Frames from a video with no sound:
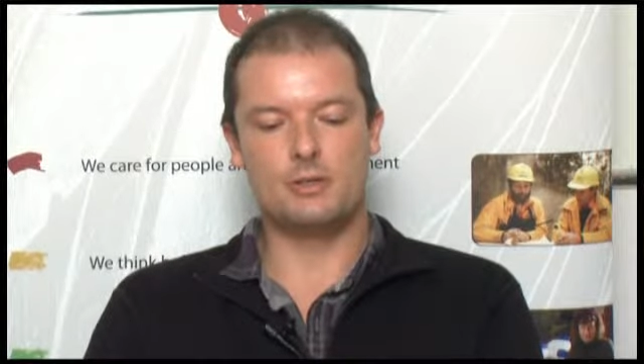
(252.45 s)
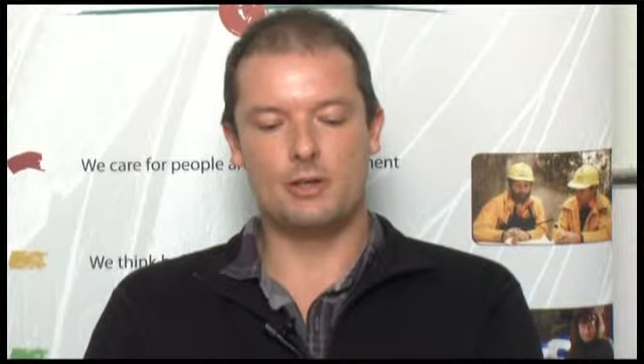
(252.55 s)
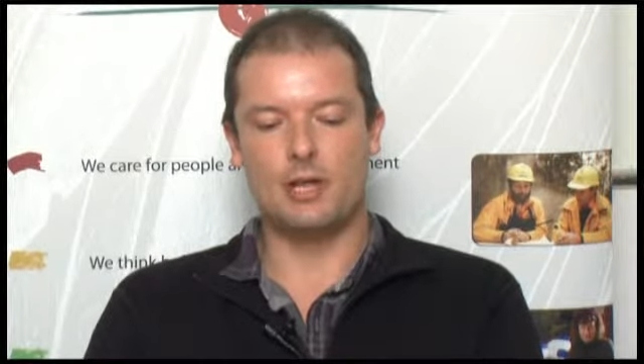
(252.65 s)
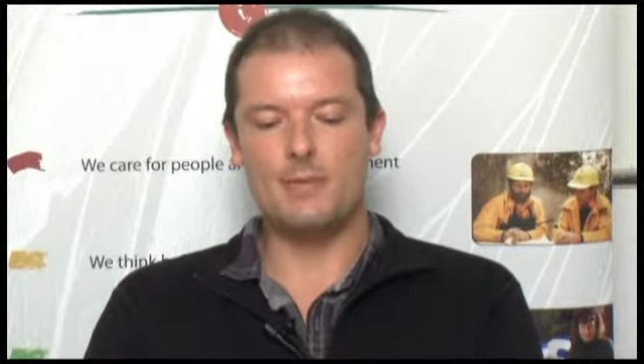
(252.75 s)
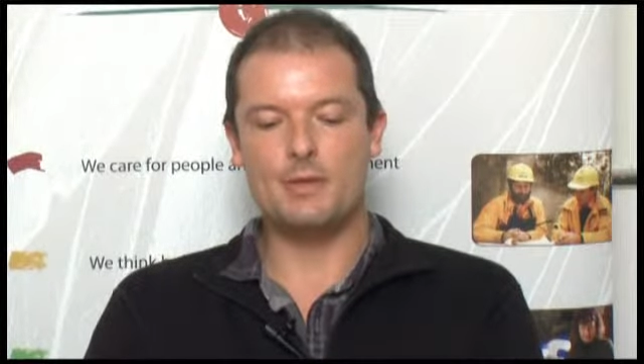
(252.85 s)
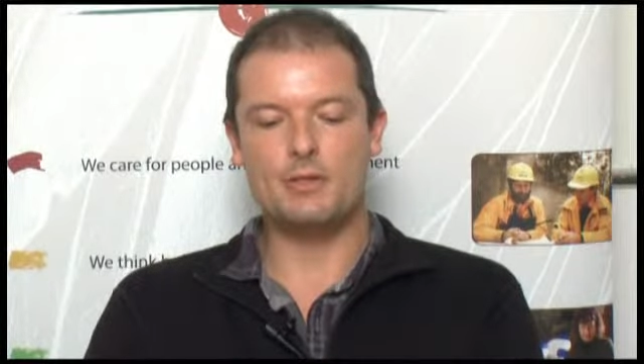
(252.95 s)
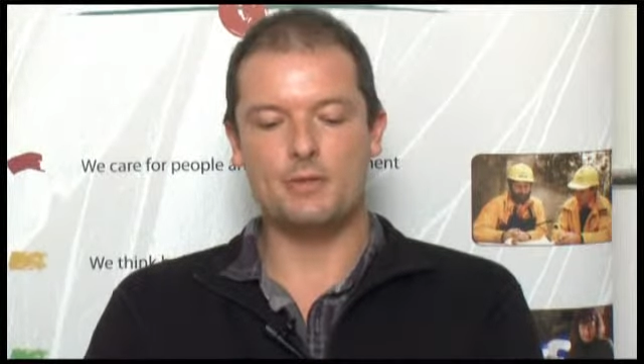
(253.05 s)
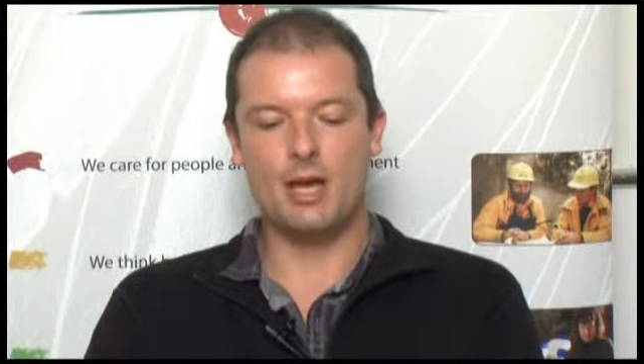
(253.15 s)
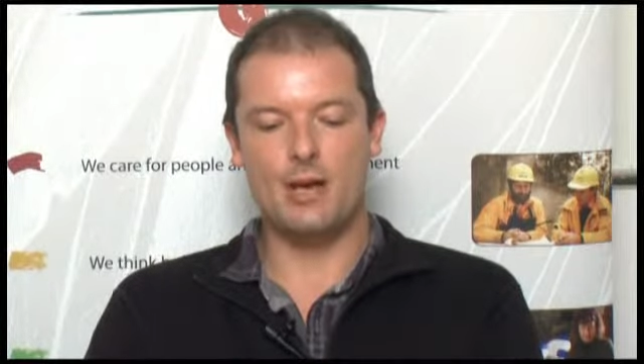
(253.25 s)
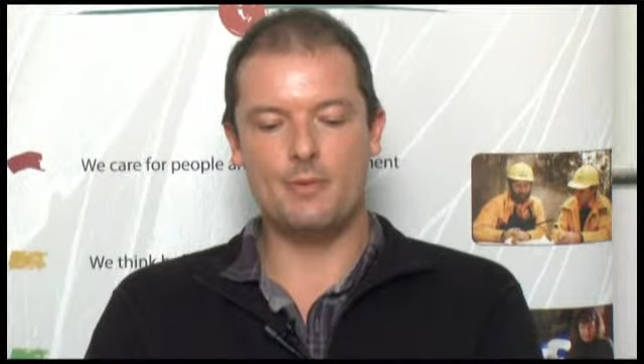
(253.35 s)
dynamics
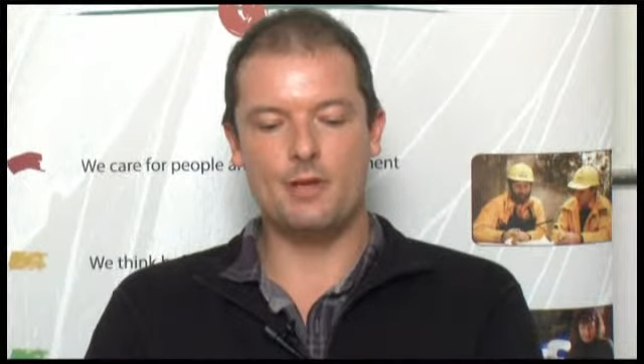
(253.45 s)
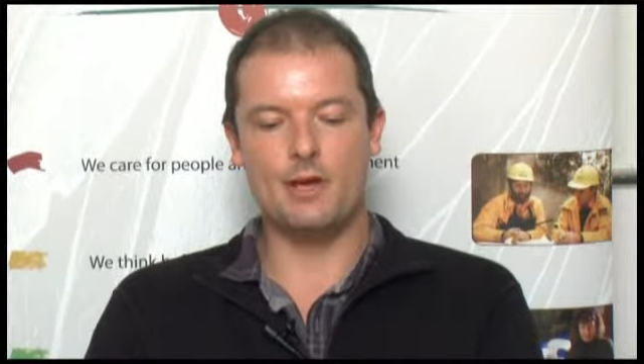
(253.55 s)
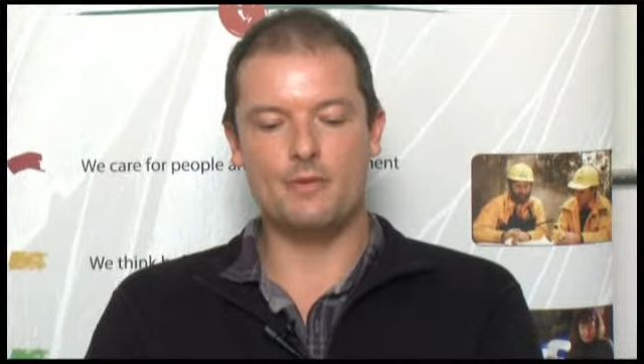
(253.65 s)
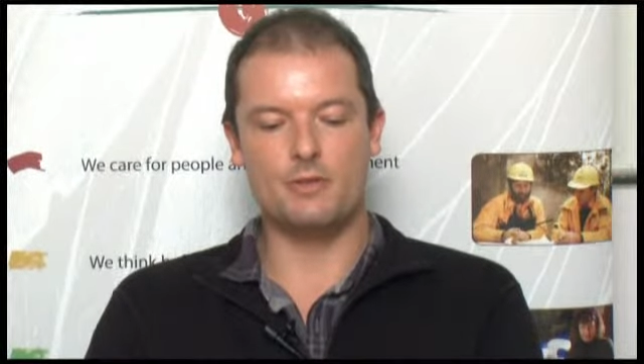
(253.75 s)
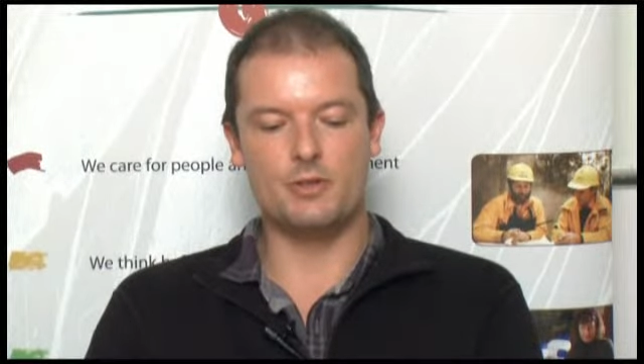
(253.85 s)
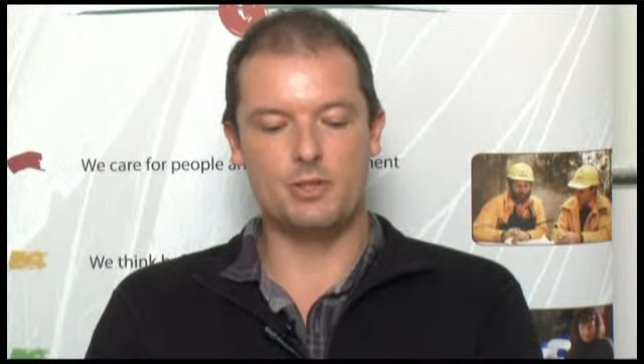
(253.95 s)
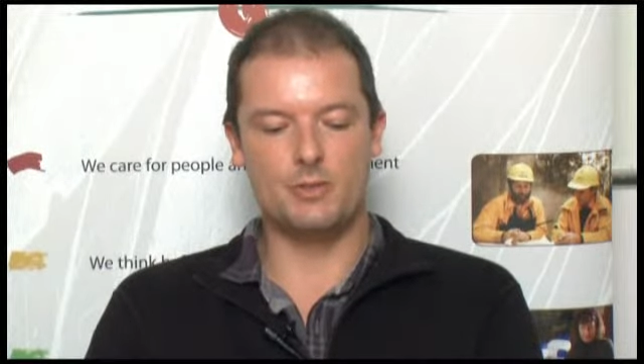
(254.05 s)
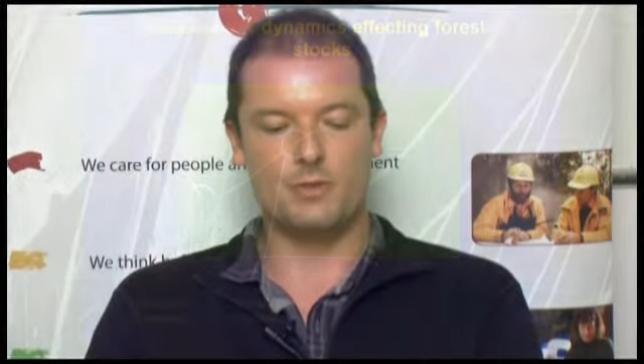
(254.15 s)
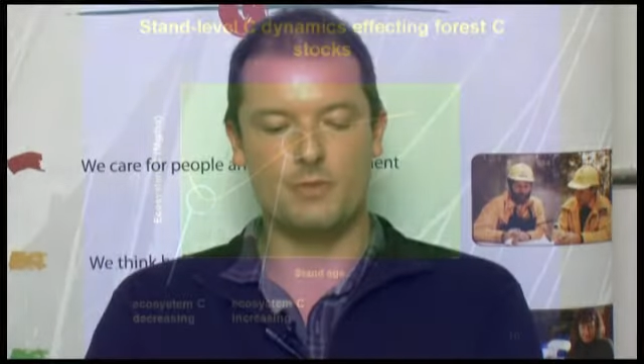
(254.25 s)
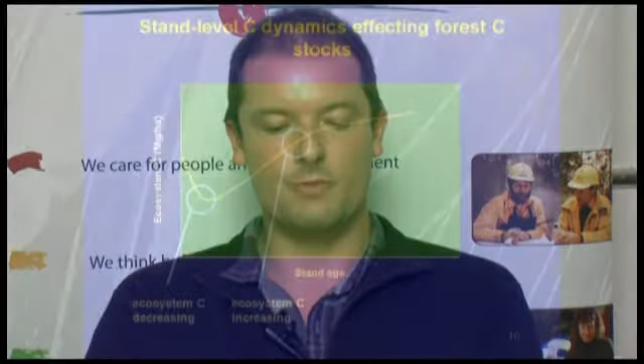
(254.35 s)
of carbon after a
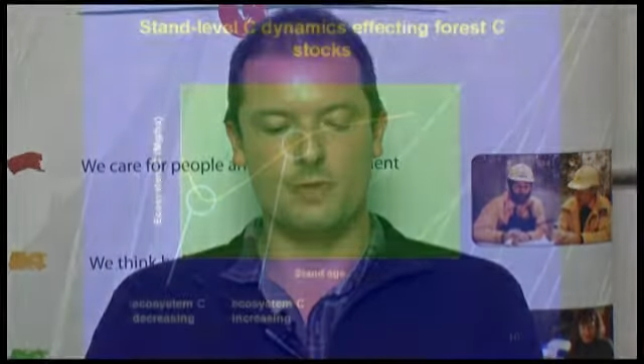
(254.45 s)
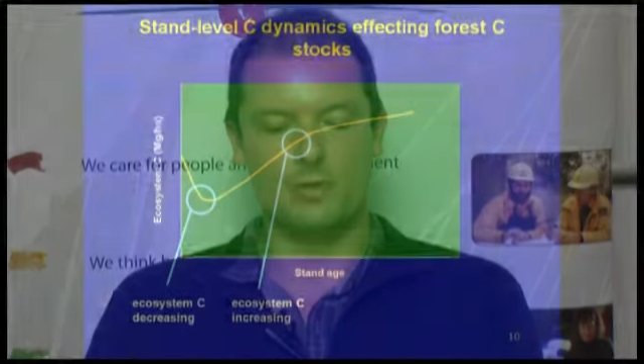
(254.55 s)
disturbance, we